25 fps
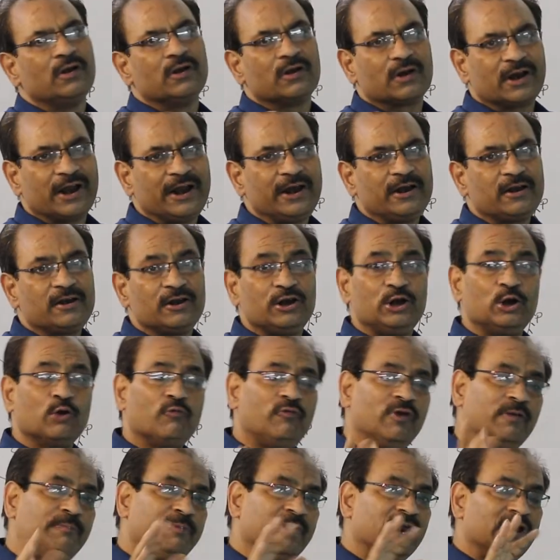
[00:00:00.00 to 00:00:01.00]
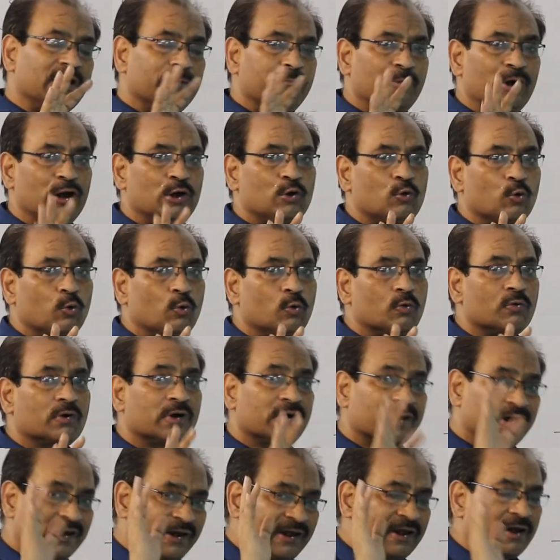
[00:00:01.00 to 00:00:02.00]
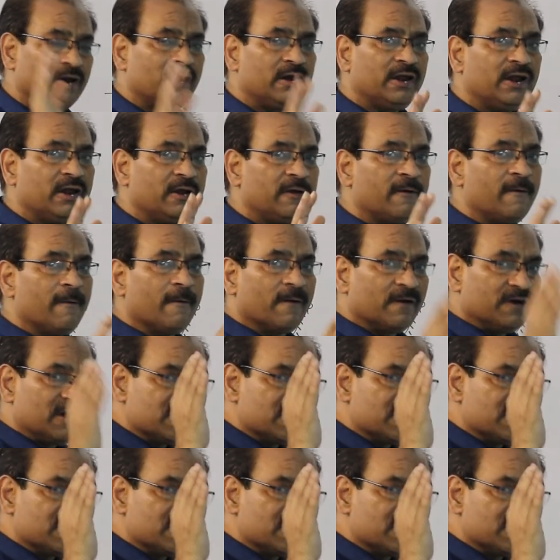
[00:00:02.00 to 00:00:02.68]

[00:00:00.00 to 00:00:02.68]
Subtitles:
Right, you will be able to clearly